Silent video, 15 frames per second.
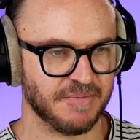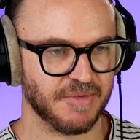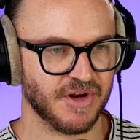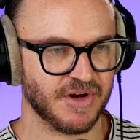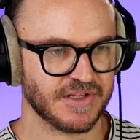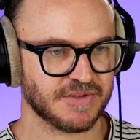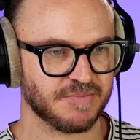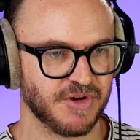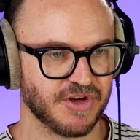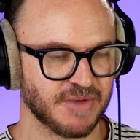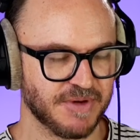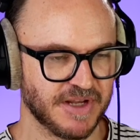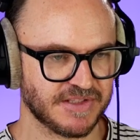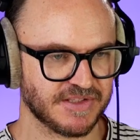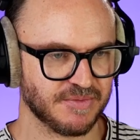and I spoke
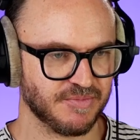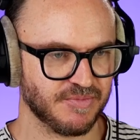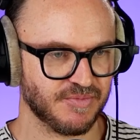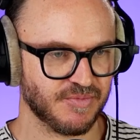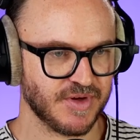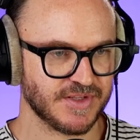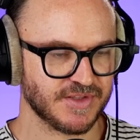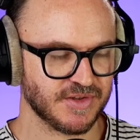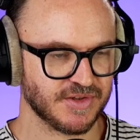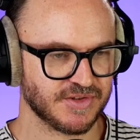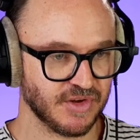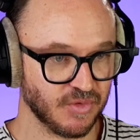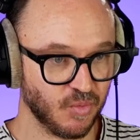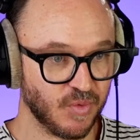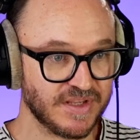about some
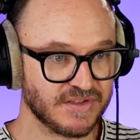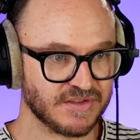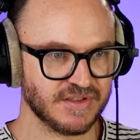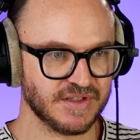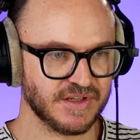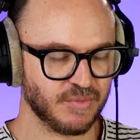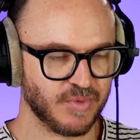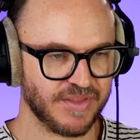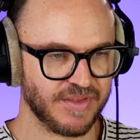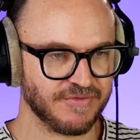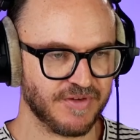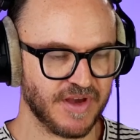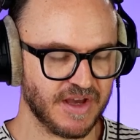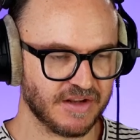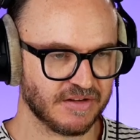research that Wiz did where they
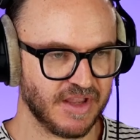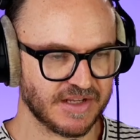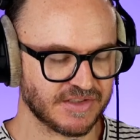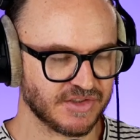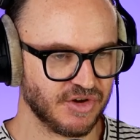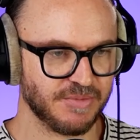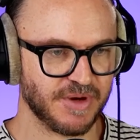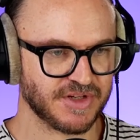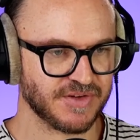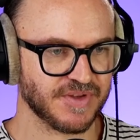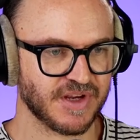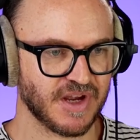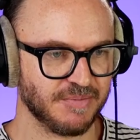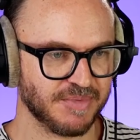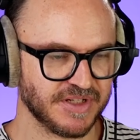found like so much of
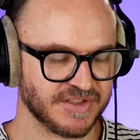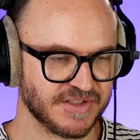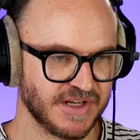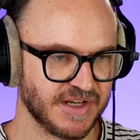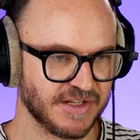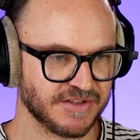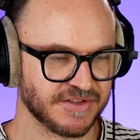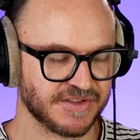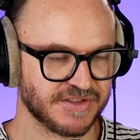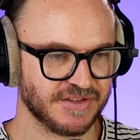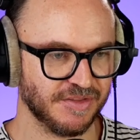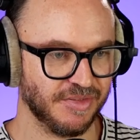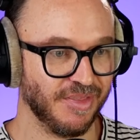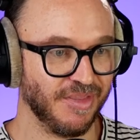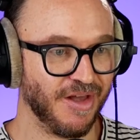the company's data
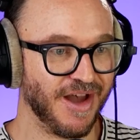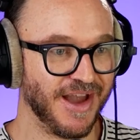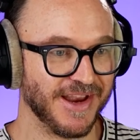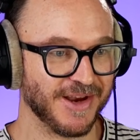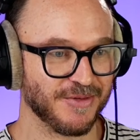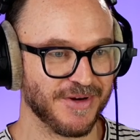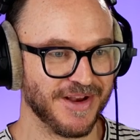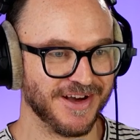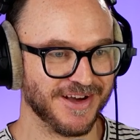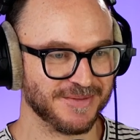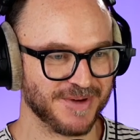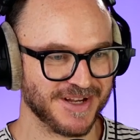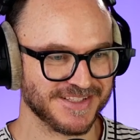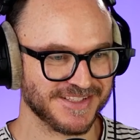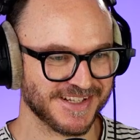just lying
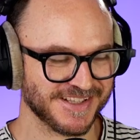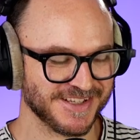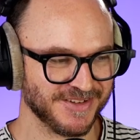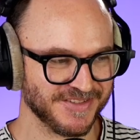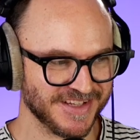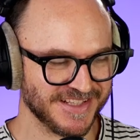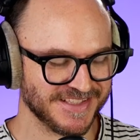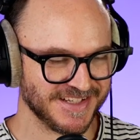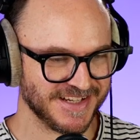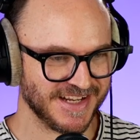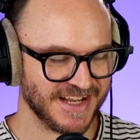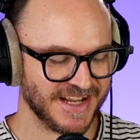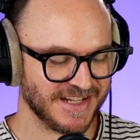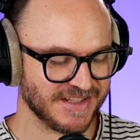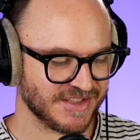around basically on the
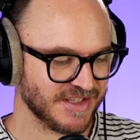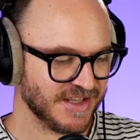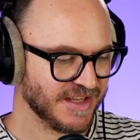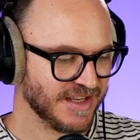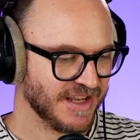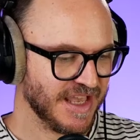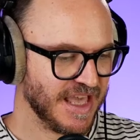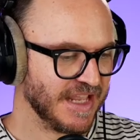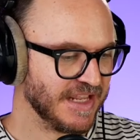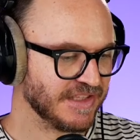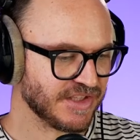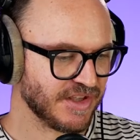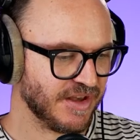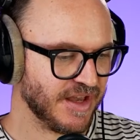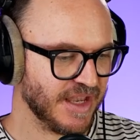internet. And it's
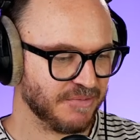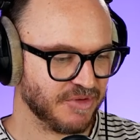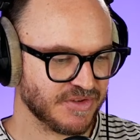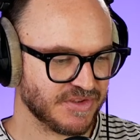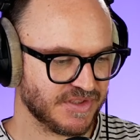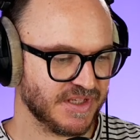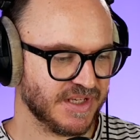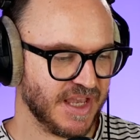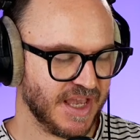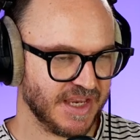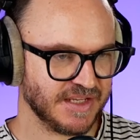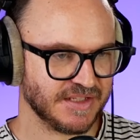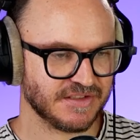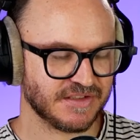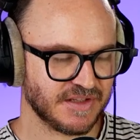anytime you see
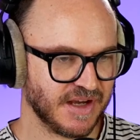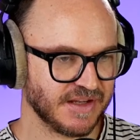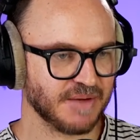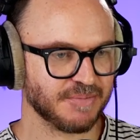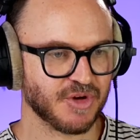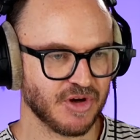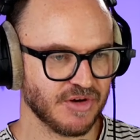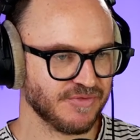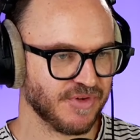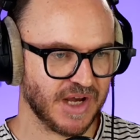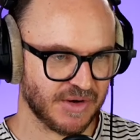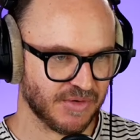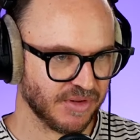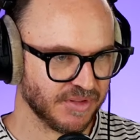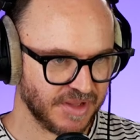a startup go
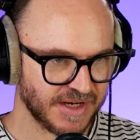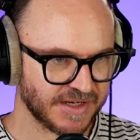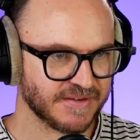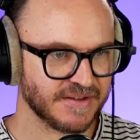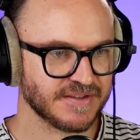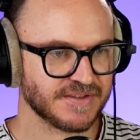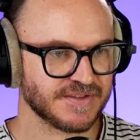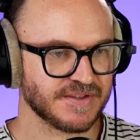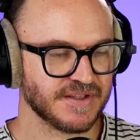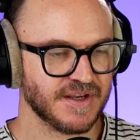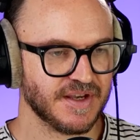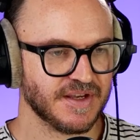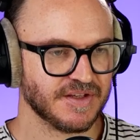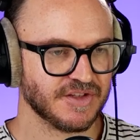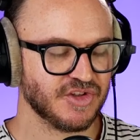viral like this,
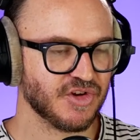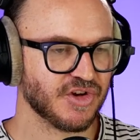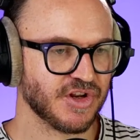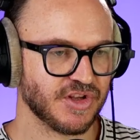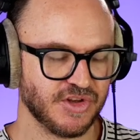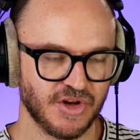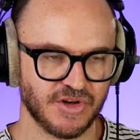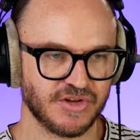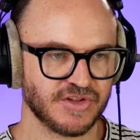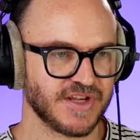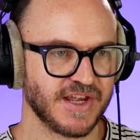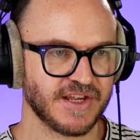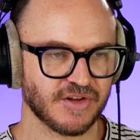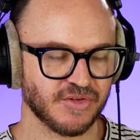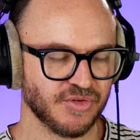you're going to, you
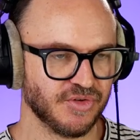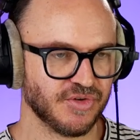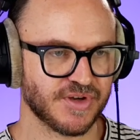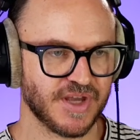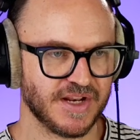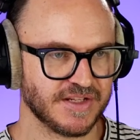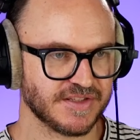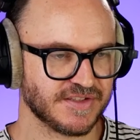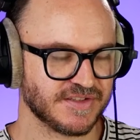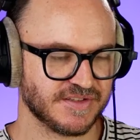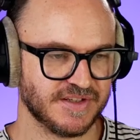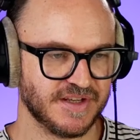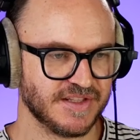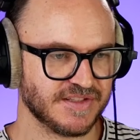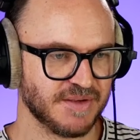take a look and
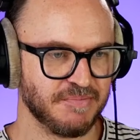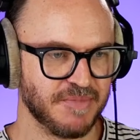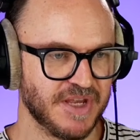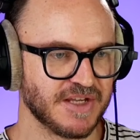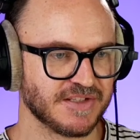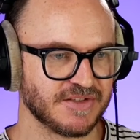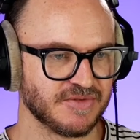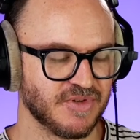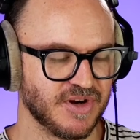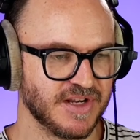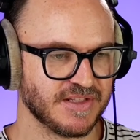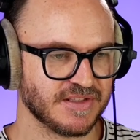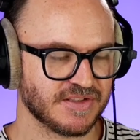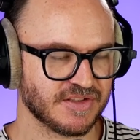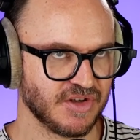it's a mess,
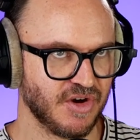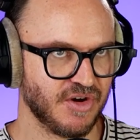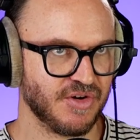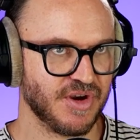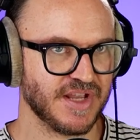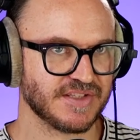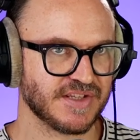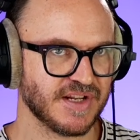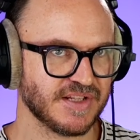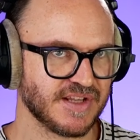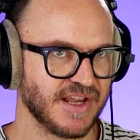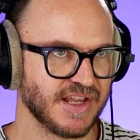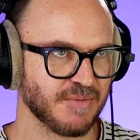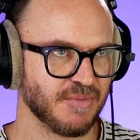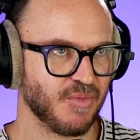right? So it's going to
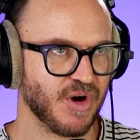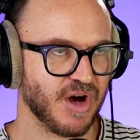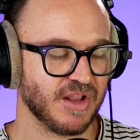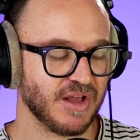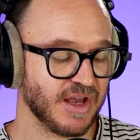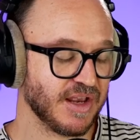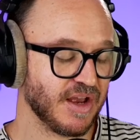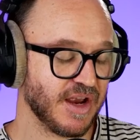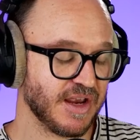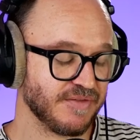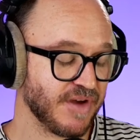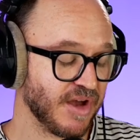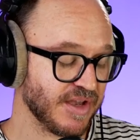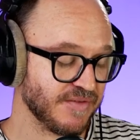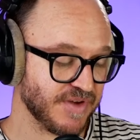take them a while.
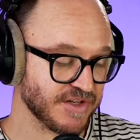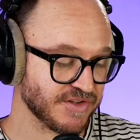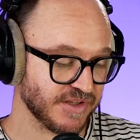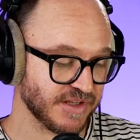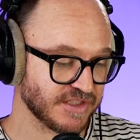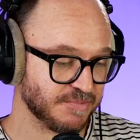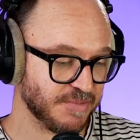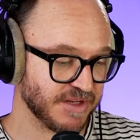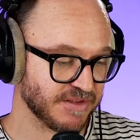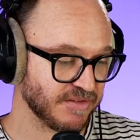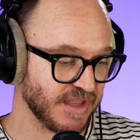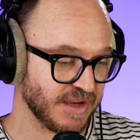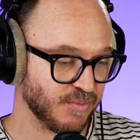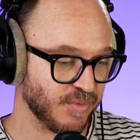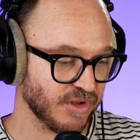I eventually expect
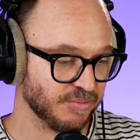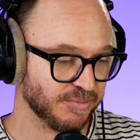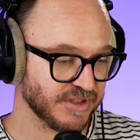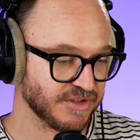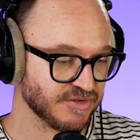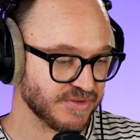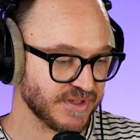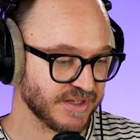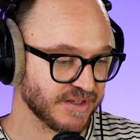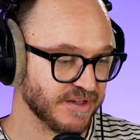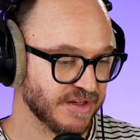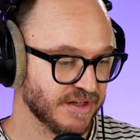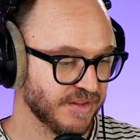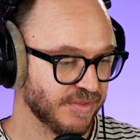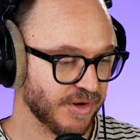that they will be doing
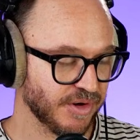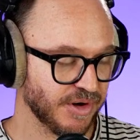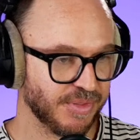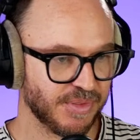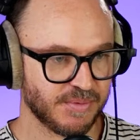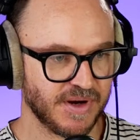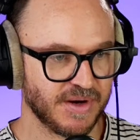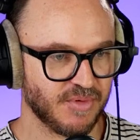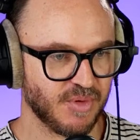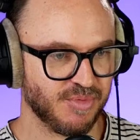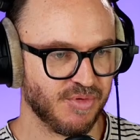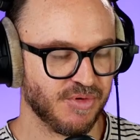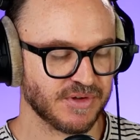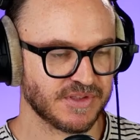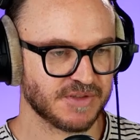their own threat
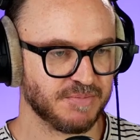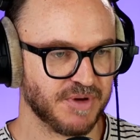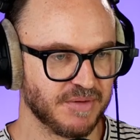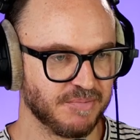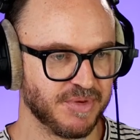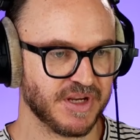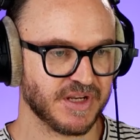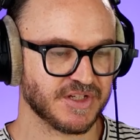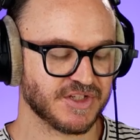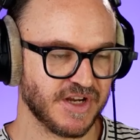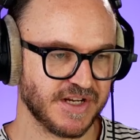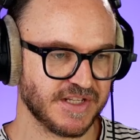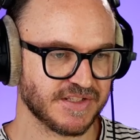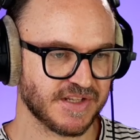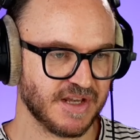reports, but being a
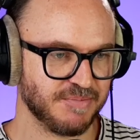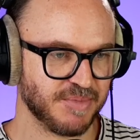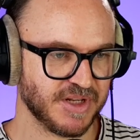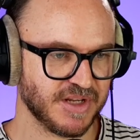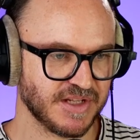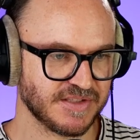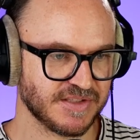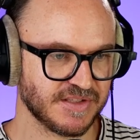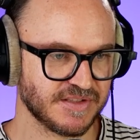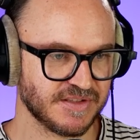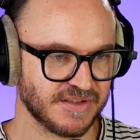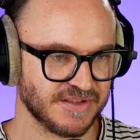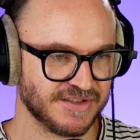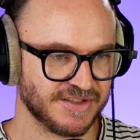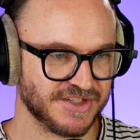Chinese company, I'd
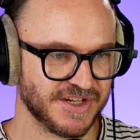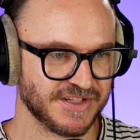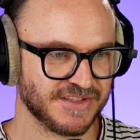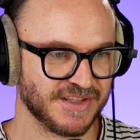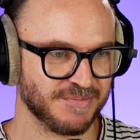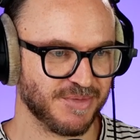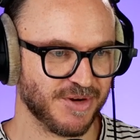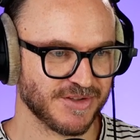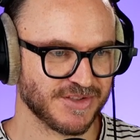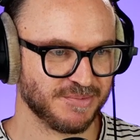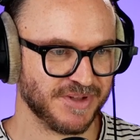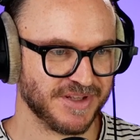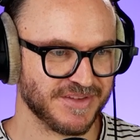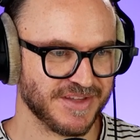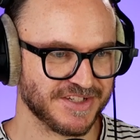suggest that
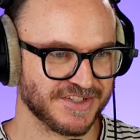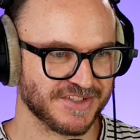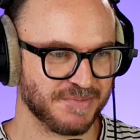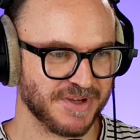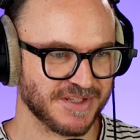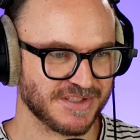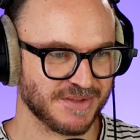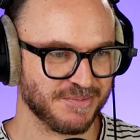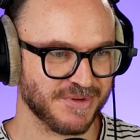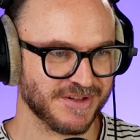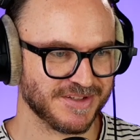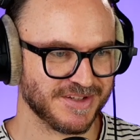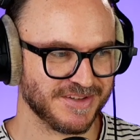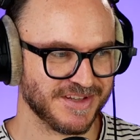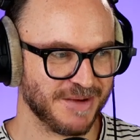possibly they're just being
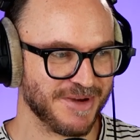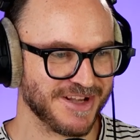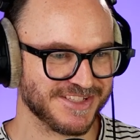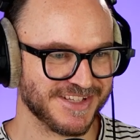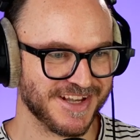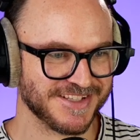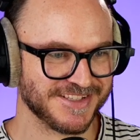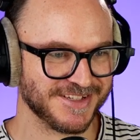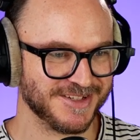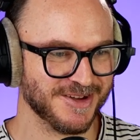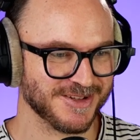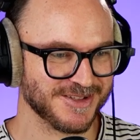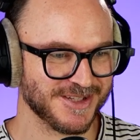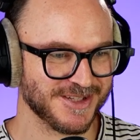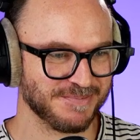submitted to the MSS and
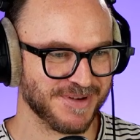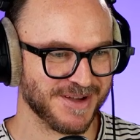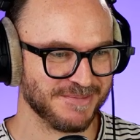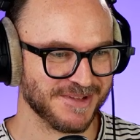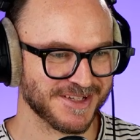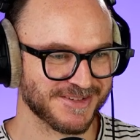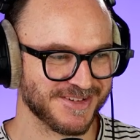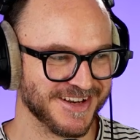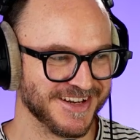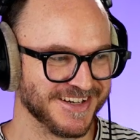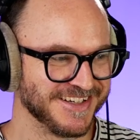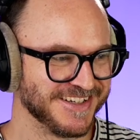not to the public, right?